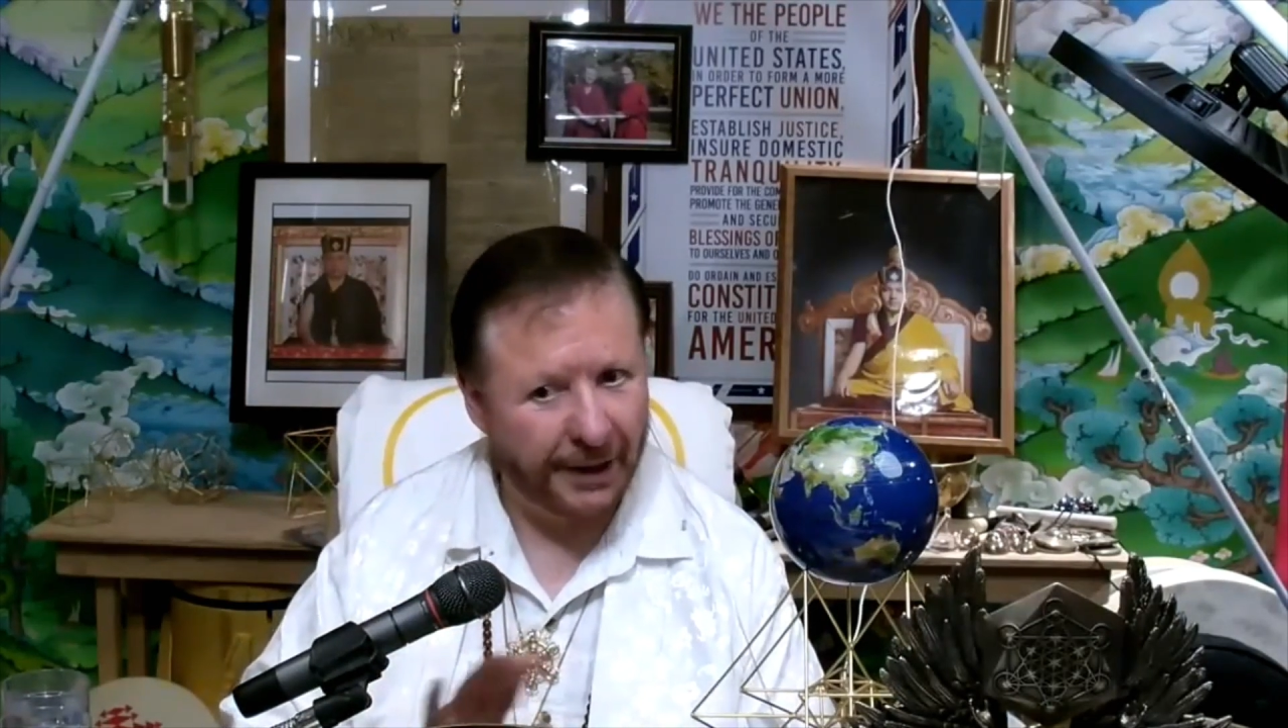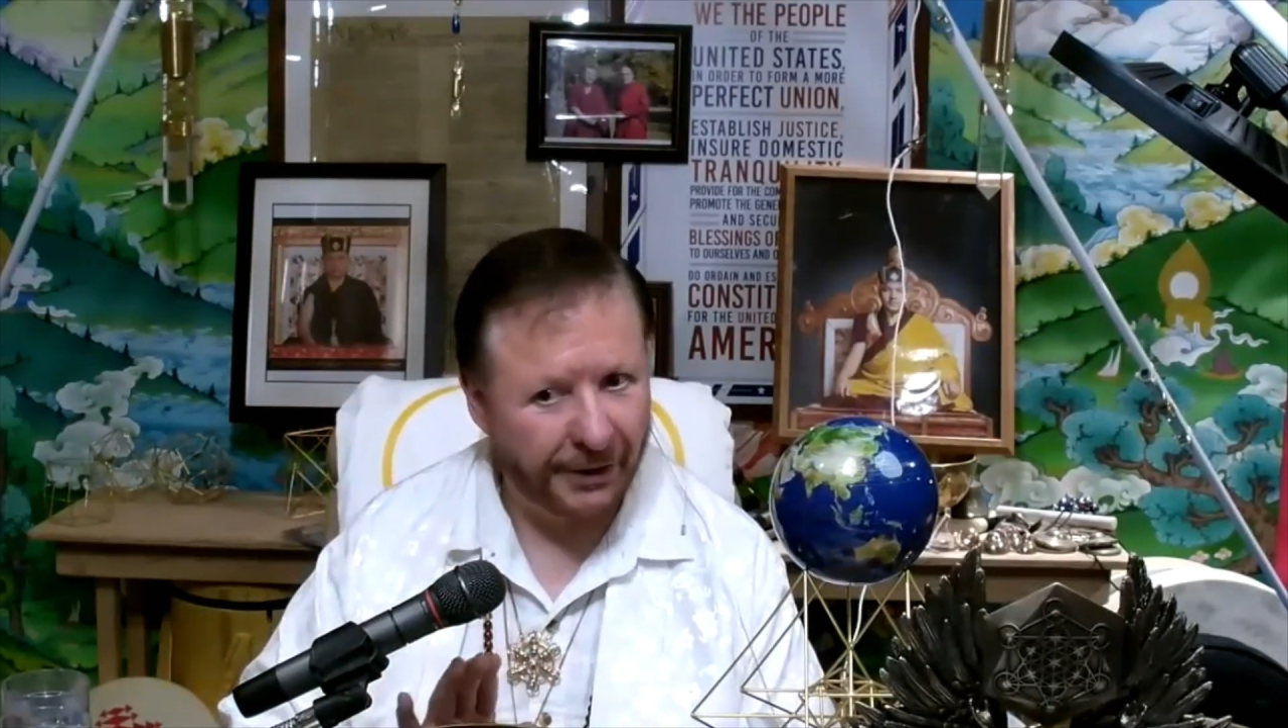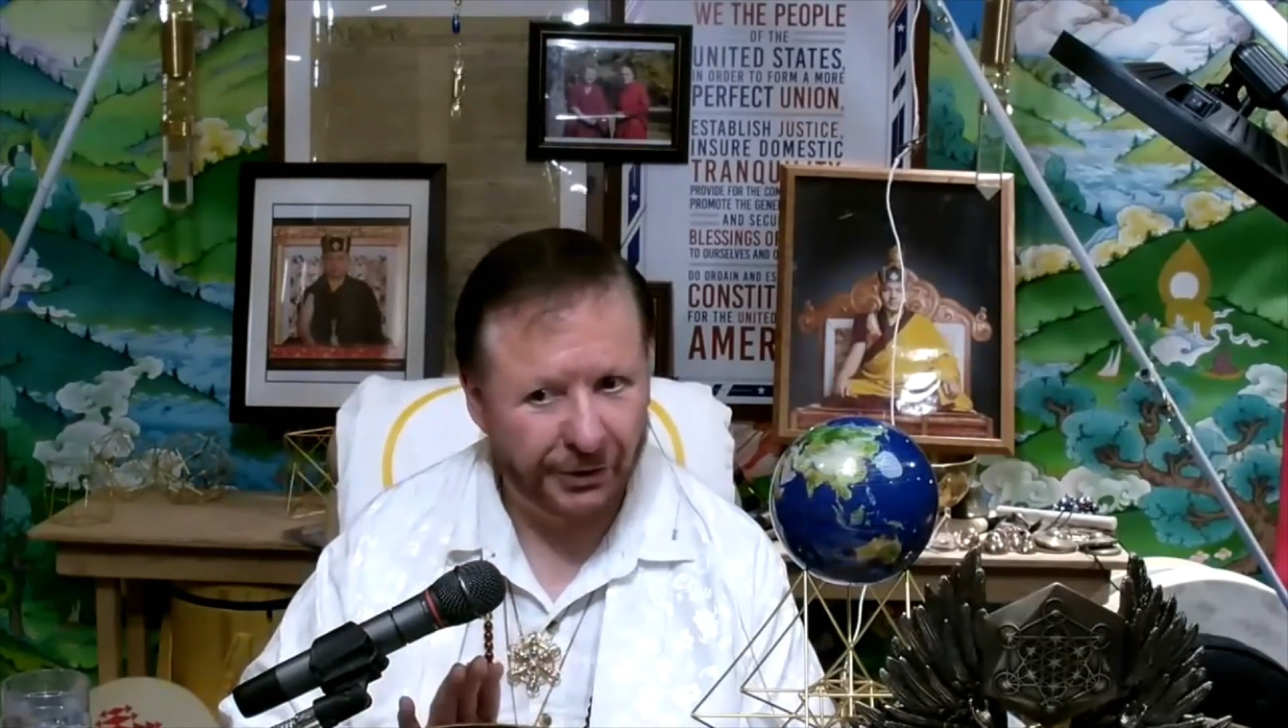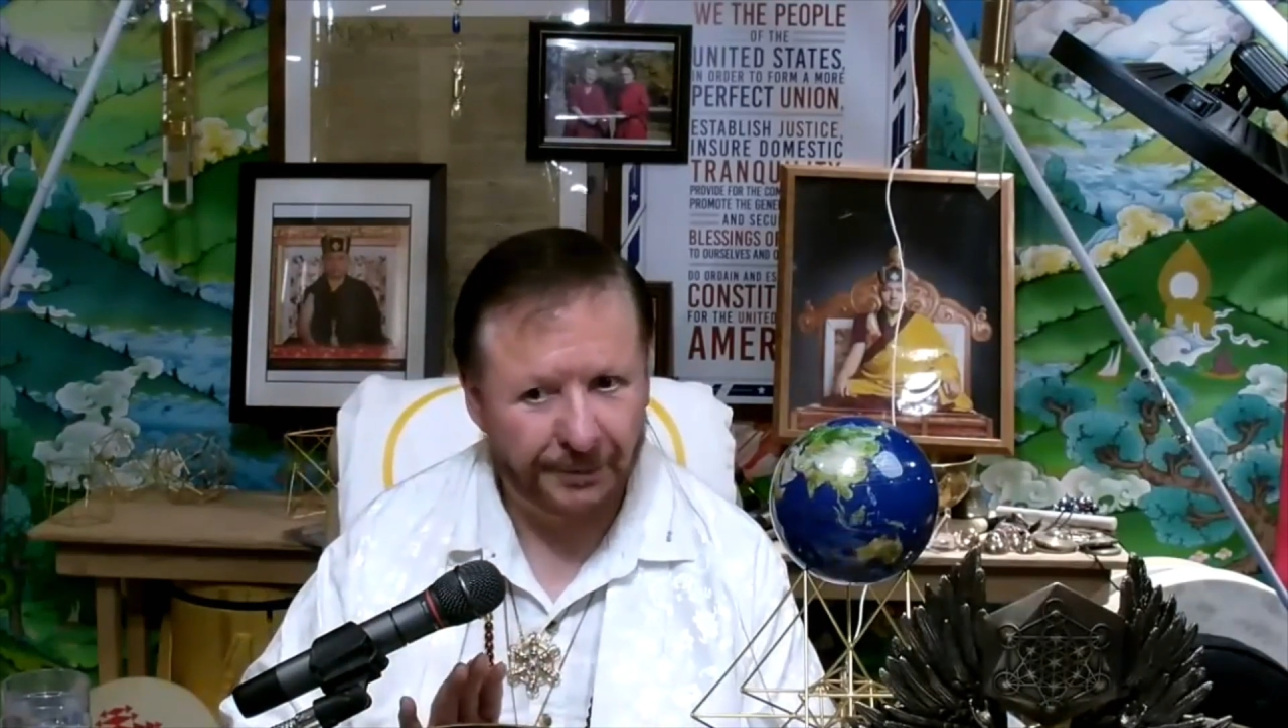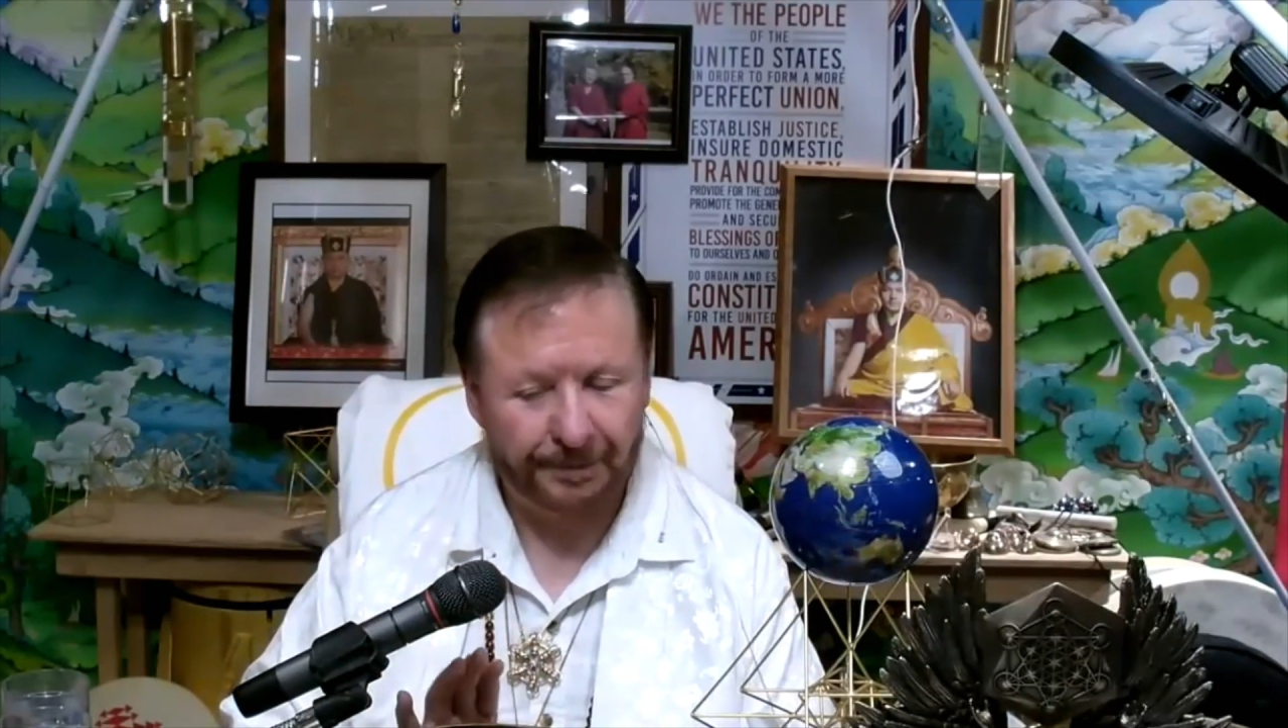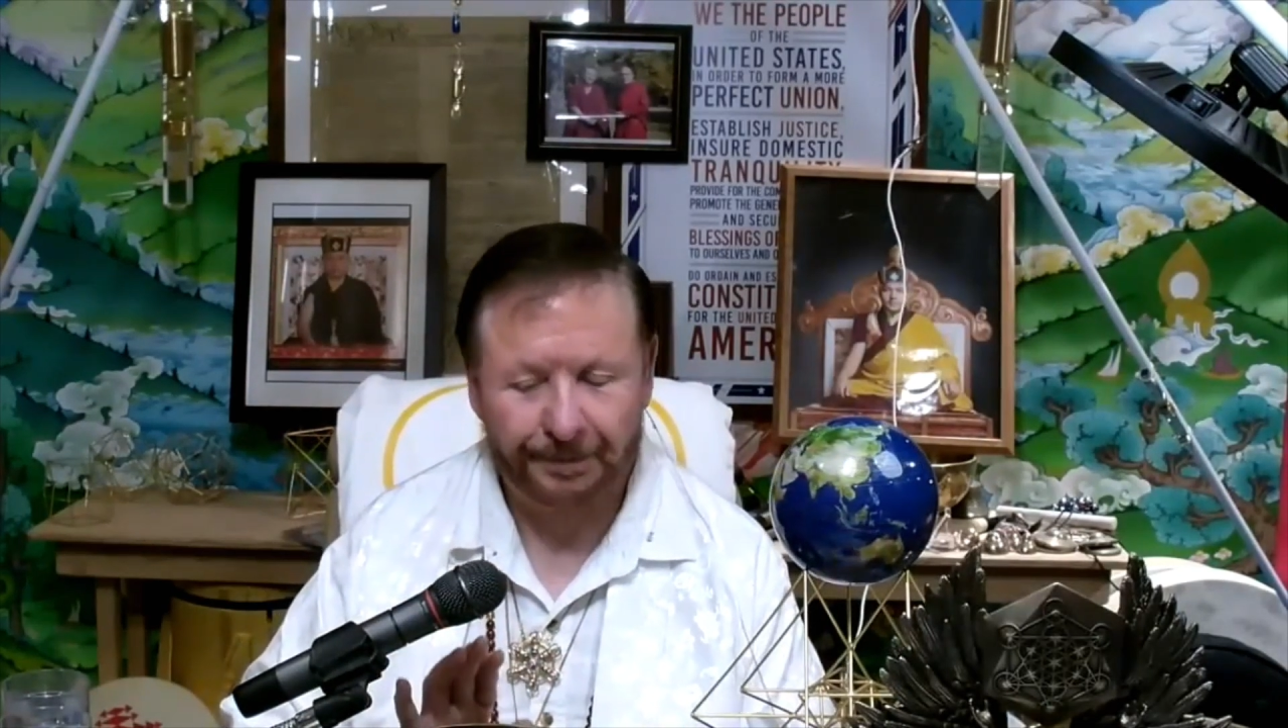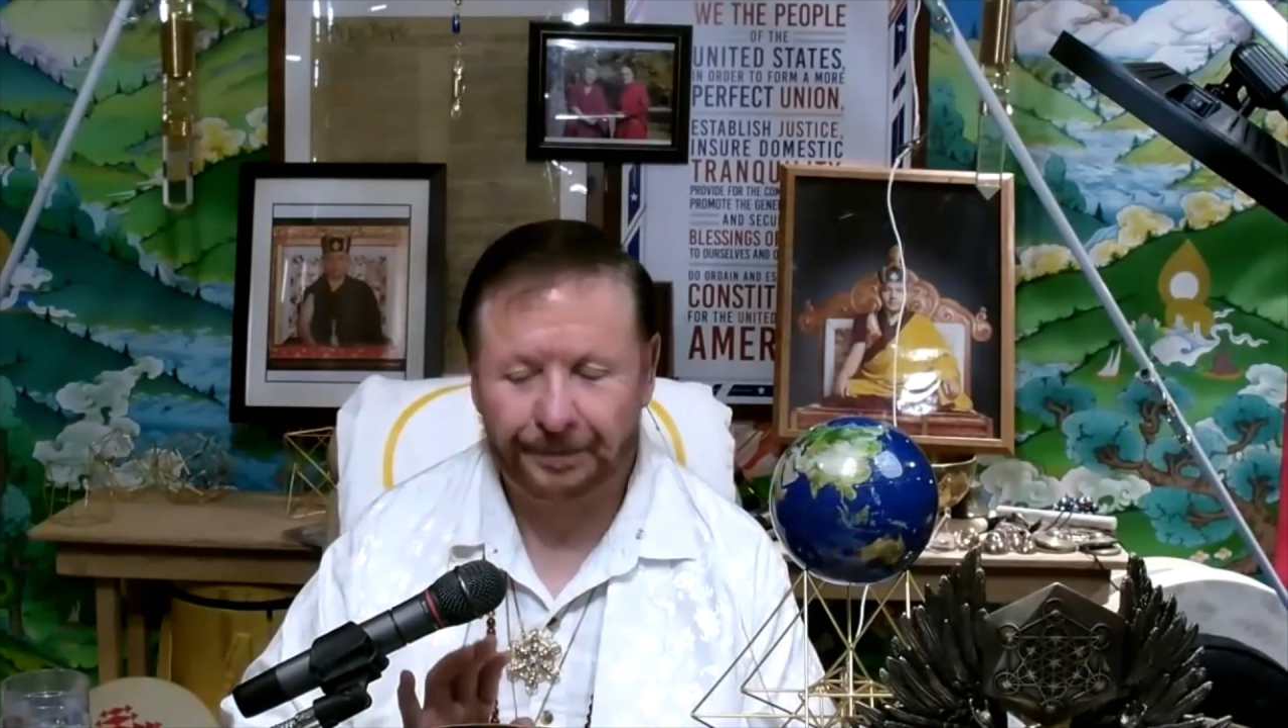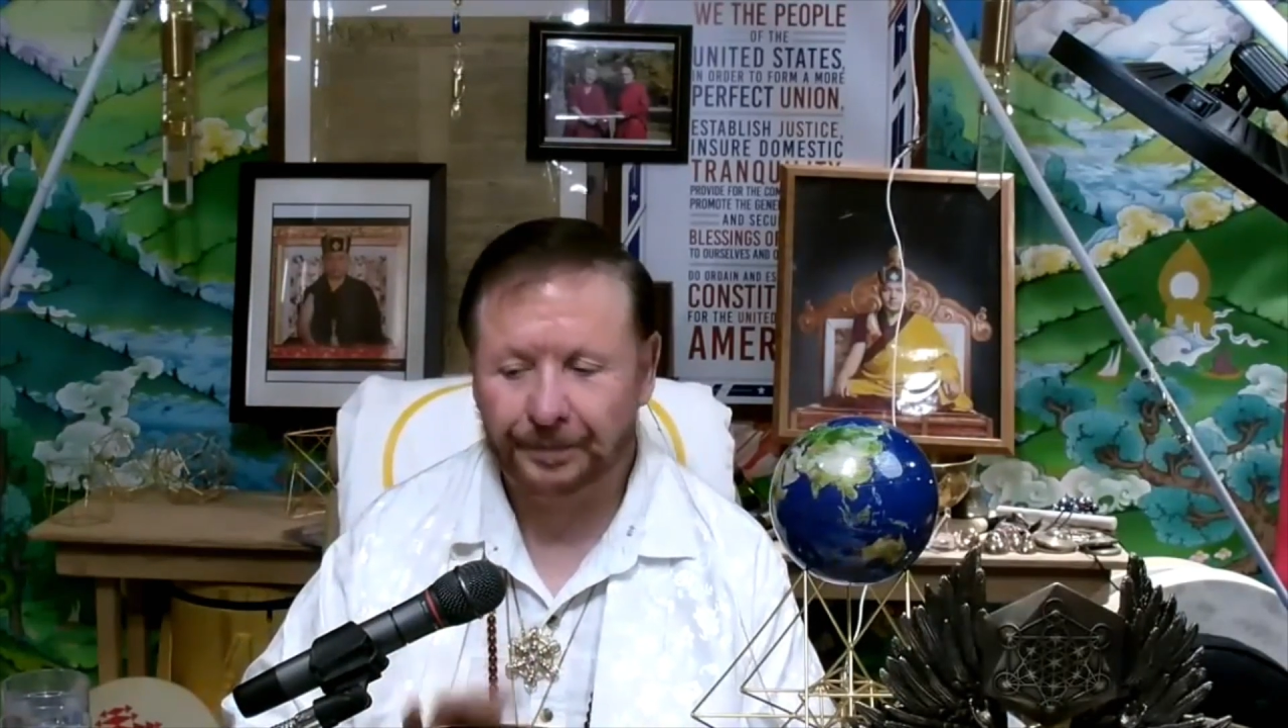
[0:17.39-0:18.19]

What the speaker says: nation,